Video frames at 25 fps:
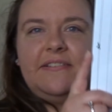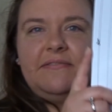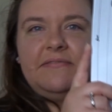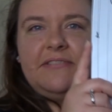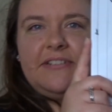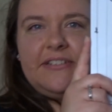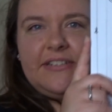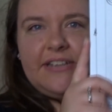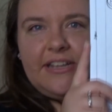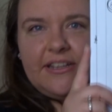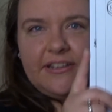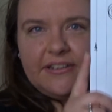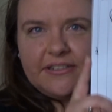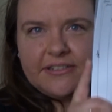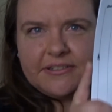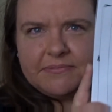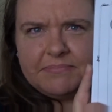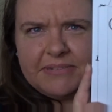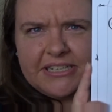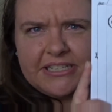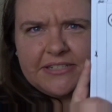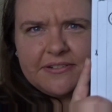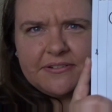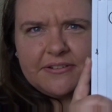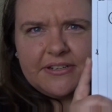I'm going to
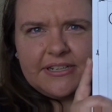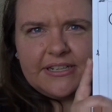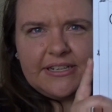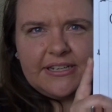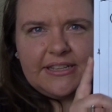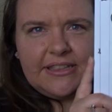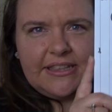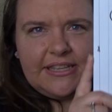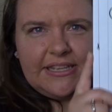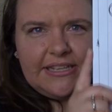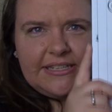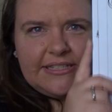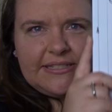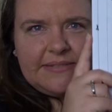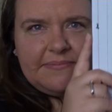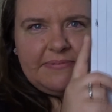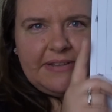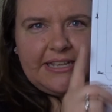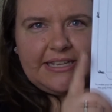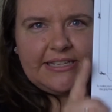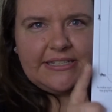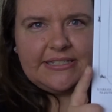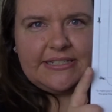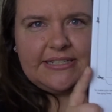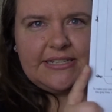be doing this
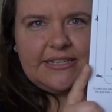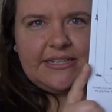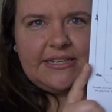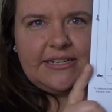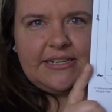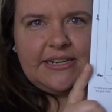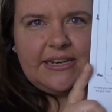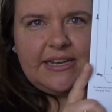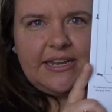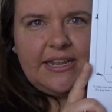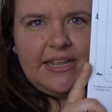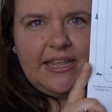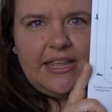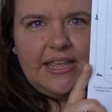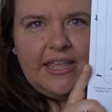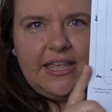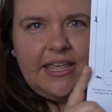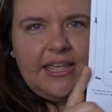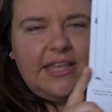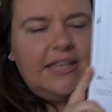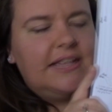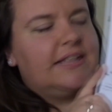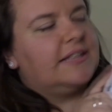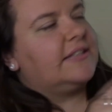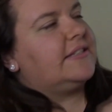pattern.
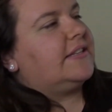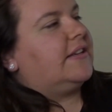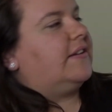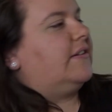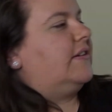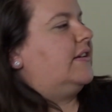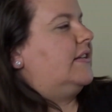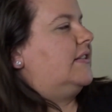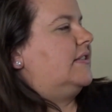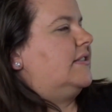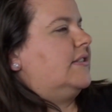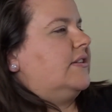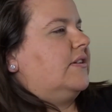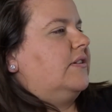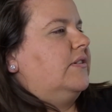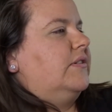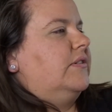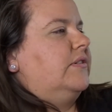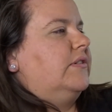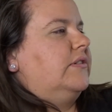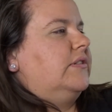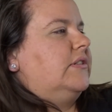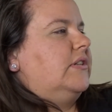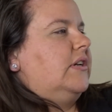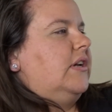So it's
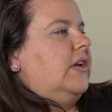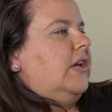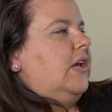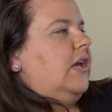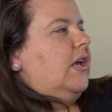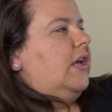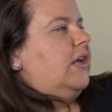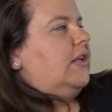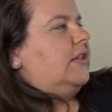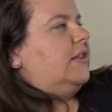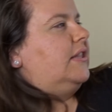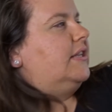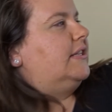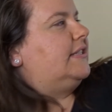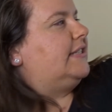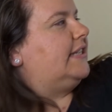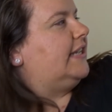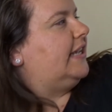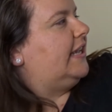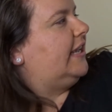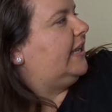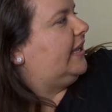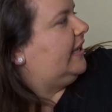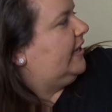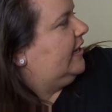called the
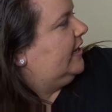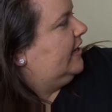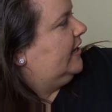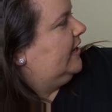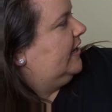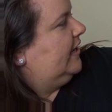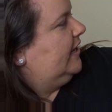T.